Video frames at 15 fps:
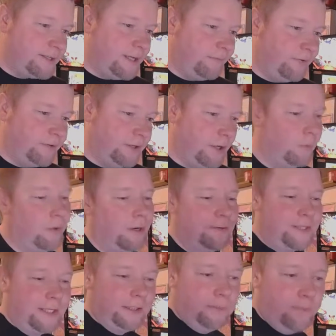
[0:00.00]
different, though. Well,
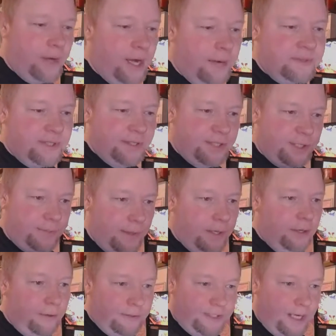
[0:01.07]
it's got the pops and the
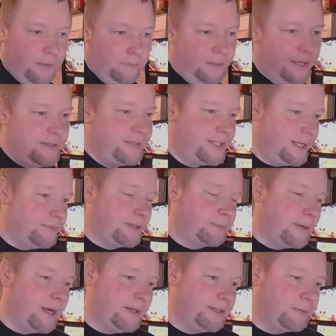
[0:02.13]
spinner and top lane, same
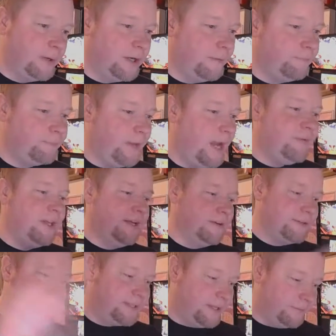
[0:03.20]
spot as well. Everything
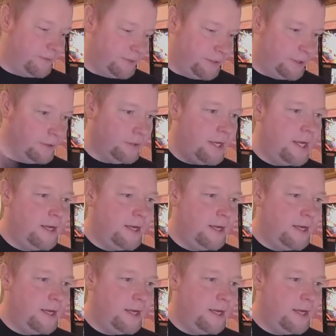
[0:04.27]
else is different, though.